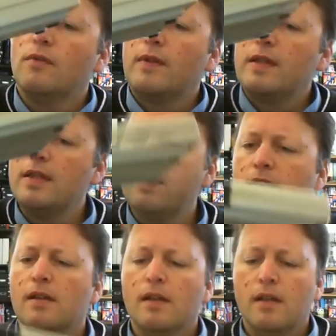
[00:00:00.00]
whether these
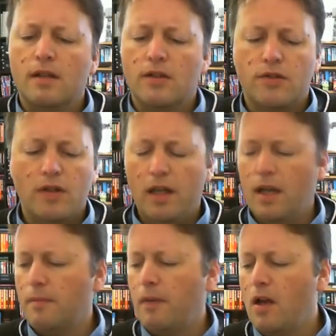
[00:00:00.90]
in Australia
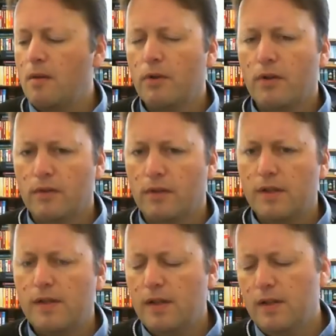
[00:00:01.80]
had a power brick or not.
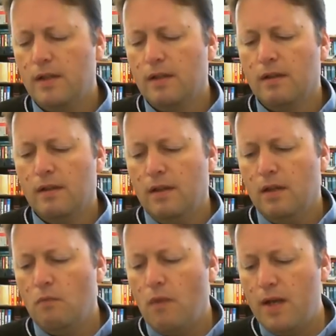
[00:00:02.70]

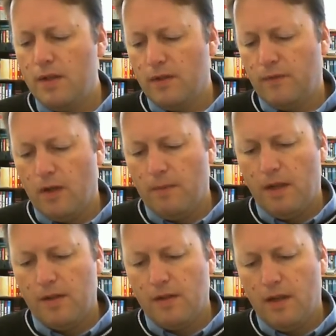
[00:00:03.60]
It weighs a fair
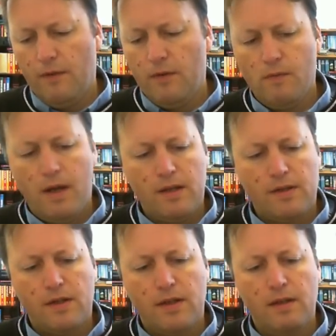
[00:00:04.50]
bit, so I'll have to wait and
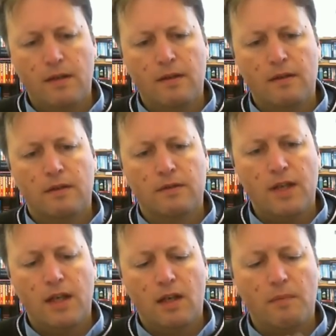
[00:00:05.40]
see. I'll
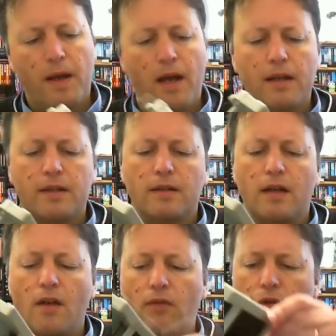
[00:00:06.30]
take it apart and
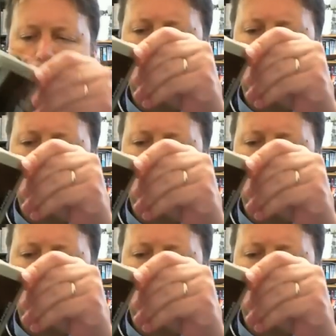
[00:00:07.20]
have a look at